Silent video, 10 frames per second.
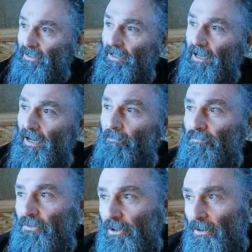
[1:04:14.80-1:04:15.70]

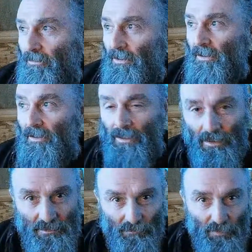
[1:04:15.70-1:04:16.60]

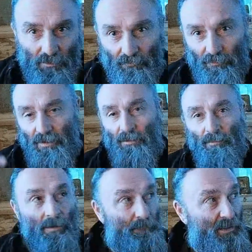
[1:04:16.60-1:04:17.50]
That's the beautiful thing
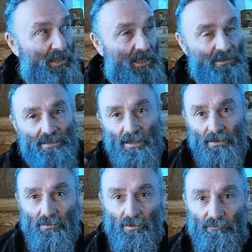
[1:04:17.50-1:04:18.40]
about being out here.
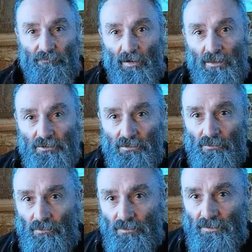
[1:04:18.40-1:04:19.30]
You're going to
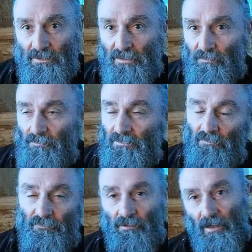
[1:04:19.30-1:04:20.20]
fine-tune your systems
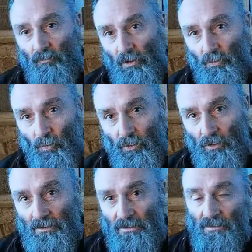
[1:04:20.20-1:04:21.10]
and figure out what
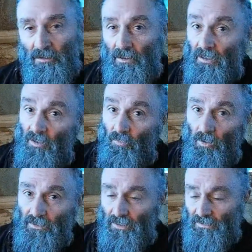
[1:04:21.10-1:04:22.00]
works and
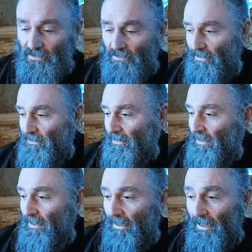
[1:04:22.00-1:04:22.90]
what doesn't. And
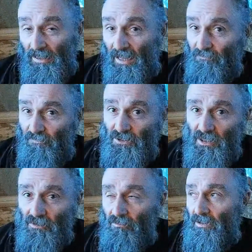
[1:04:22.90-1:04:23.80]
like life in
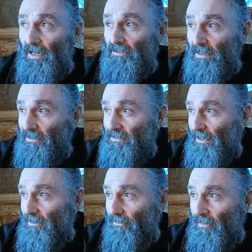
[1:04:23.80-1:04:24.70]
general, guys, I can
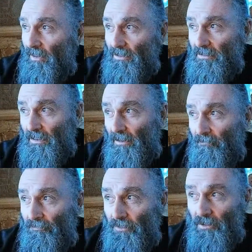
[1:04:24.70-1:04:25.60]
tell you that,
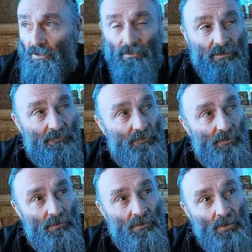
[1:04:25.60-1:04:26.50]
if
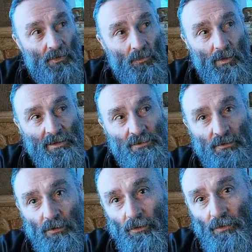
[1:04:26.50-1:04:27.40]
you're willing
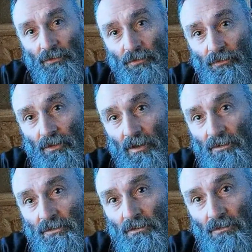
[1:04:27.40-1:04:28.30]
to learn, you're
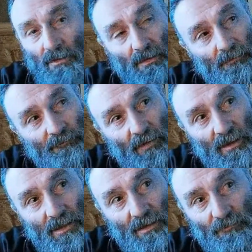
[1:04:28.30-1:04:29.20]
going to
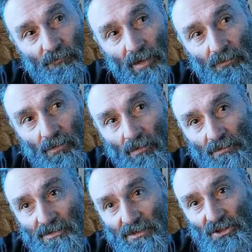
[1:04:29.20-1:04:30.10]
find that you've made wrong
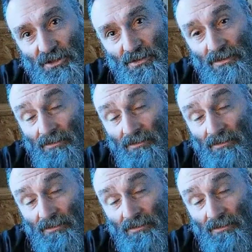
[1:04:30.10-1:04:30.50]
decisions.